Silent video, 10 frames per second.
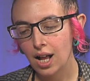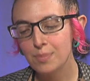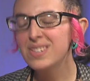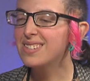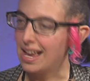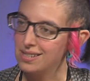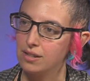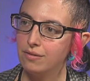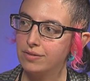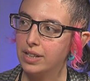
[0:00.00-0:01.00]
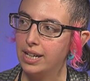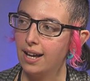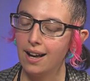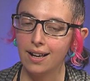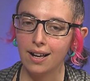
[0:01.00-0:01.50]
Obsessively.
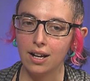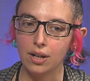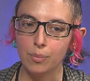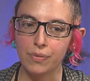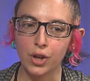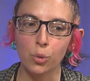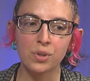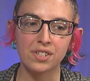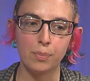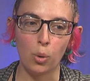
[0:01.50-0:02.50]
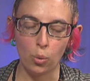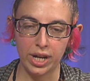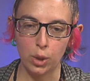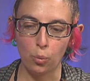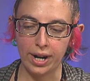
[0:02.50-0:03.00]
There was a
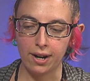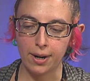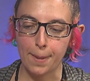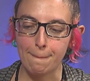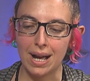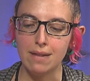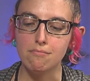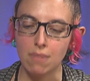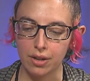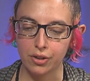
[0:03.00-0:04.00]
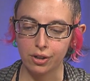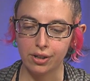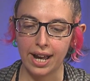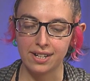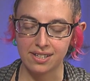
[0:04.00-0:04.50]
point where my
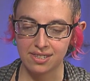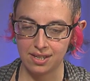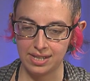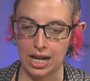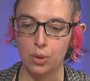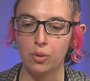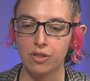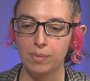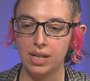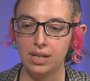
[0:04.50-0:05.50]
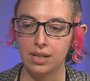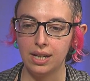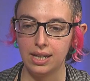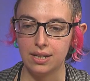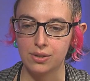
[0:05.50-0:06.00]
mother had to sit down with me
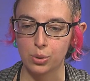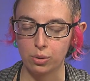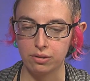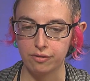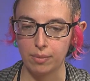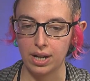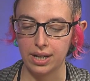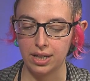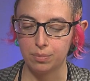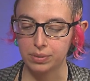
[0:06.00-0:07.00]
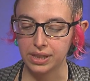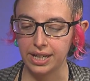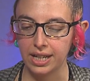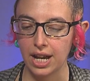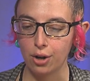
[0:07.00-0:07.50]
in sort of my
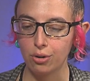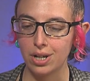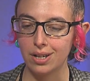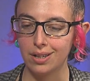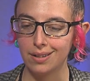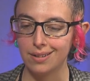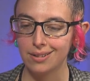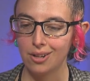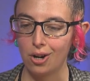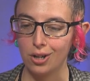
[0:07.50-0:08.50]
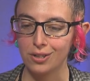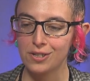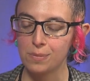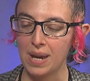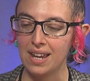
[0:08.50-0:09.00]
play area art
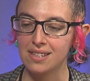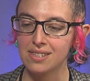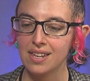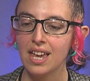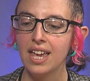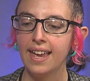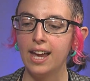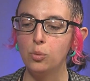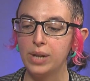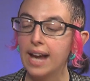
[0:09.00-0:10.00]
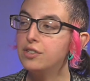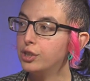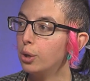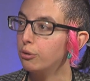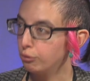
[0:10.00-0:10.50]
space, and we had
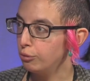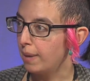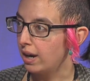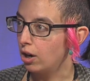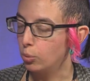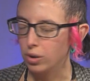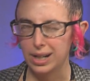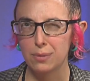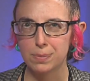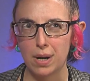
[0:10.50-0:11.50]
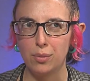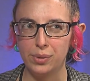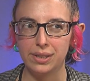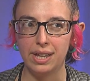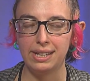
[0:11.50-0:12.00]
to go through my artwork. I was
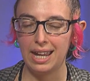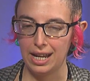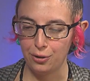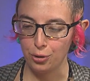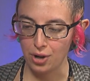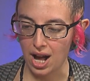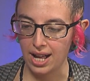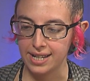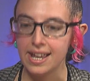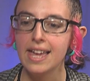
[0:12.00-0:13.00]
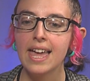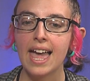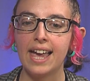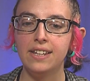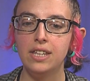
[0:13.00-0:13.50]
probably like 8 or 9,
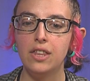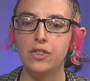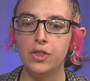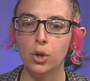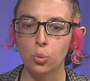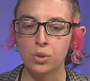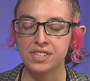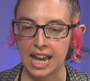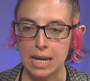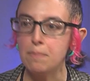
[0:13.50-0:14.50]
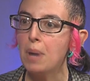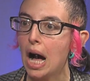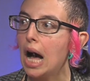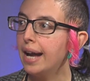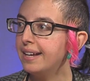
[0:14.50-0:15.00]
and there was a
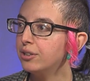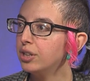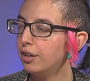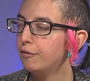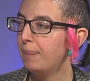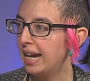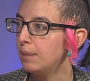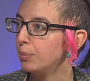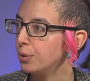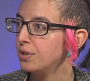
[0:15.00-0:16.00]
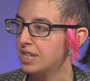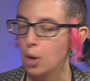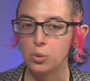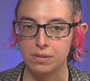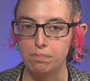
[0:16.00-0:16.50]
pile of papers
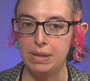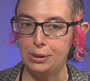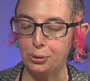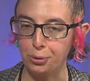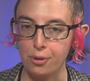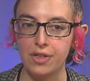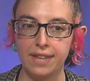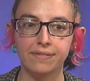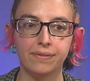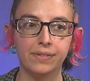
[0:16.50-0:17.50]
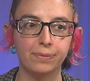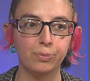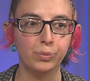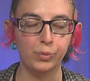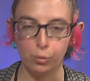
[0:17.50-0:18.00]
that was bigger than
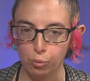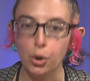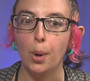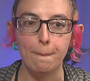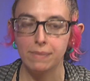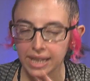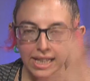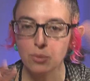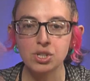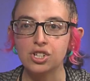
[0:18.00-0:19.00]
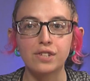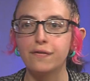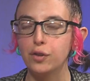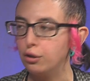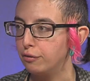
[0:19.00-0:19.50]
the room. Like, it was just
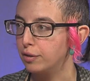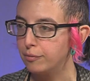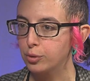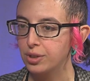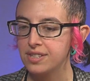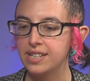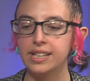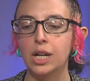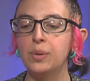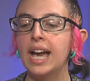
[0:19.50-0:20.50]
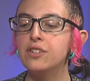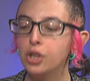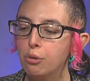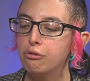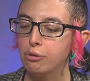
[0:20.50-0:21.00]
full from floor to ceiling, and we had to
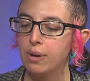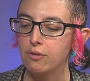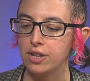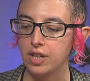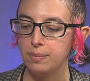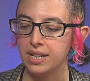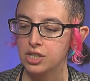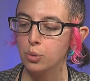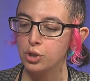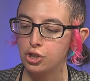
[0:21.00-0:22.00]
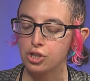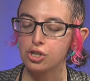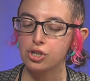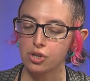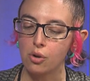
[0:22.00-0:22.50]
go through everything because there was just
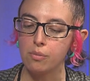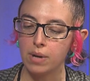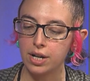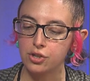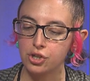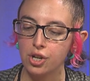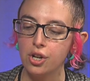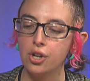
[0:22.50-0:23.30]
so much